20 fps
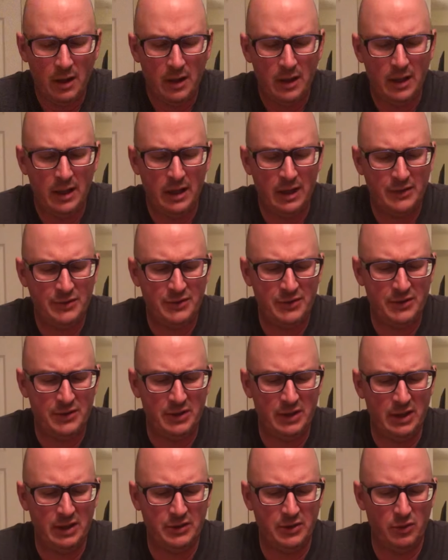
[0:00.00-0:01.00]

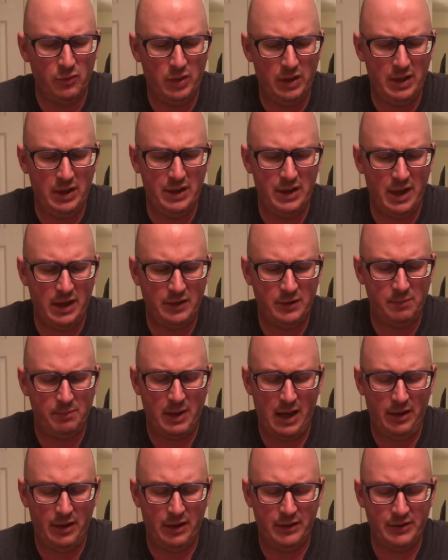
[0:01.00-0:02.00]
It's a really nice
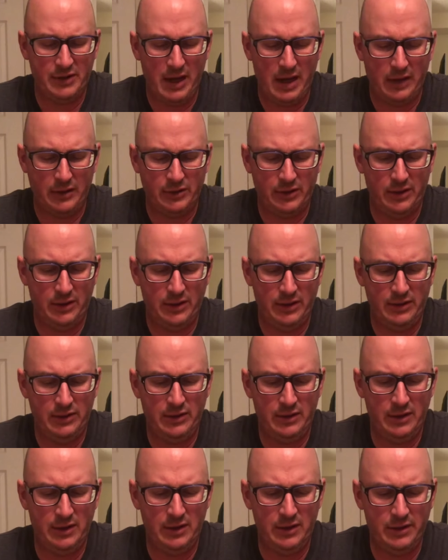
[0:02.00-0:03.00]
balance, actually. This
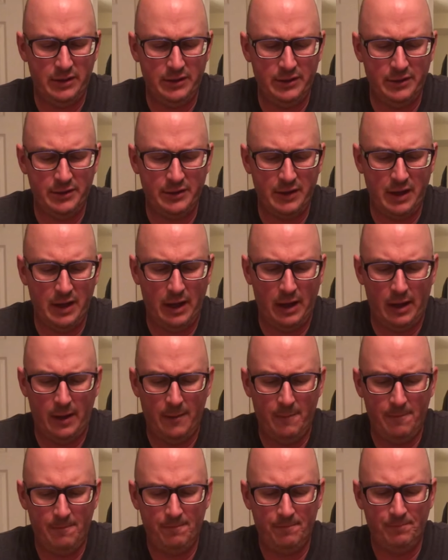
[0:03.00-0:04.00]
is,
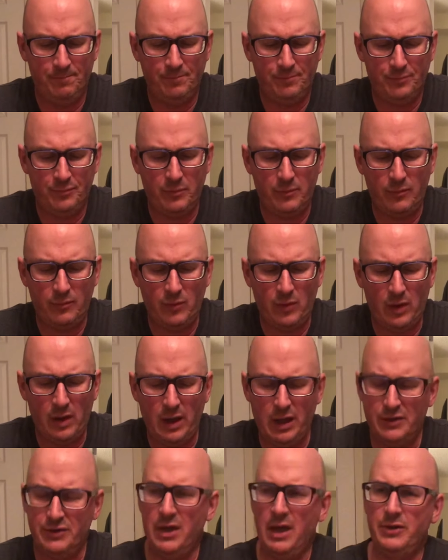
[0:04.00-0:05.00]

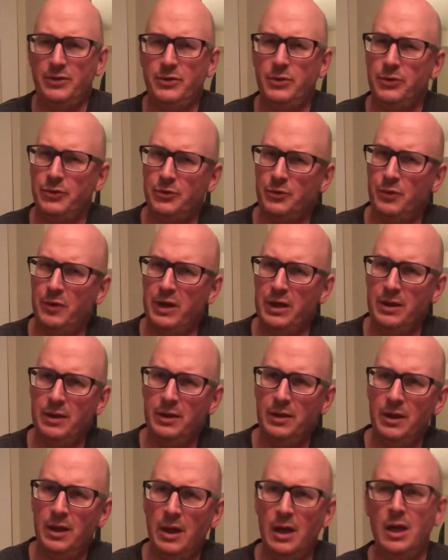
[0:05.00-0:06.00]
it's not too sweet.
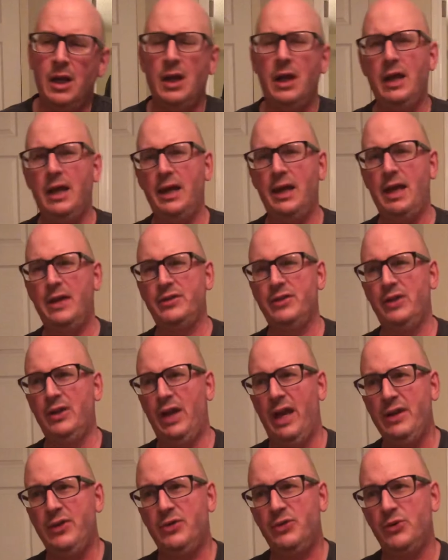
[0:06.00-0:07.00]
It has a
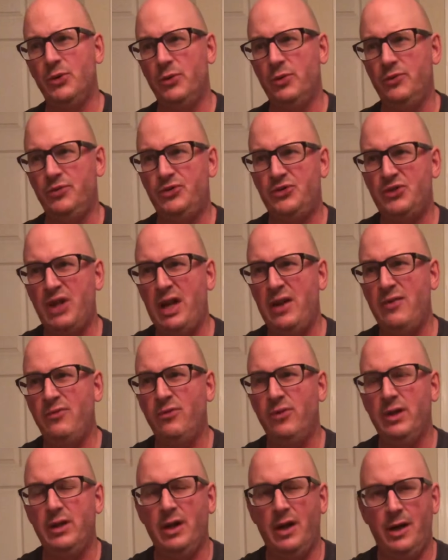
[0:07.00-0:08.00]
nice sort of
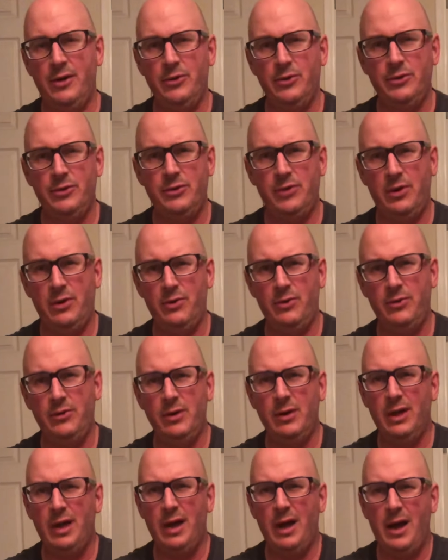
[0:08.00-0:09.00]
savory
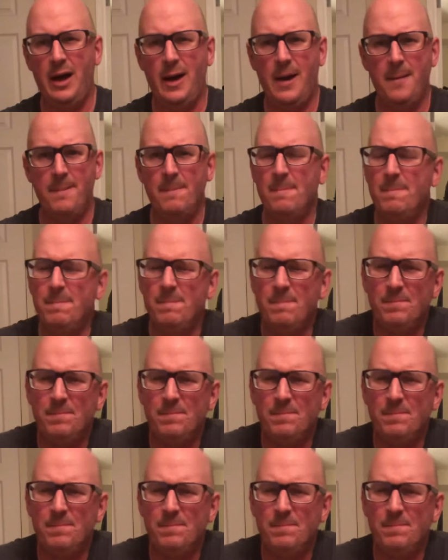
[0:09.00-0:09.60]
undertone.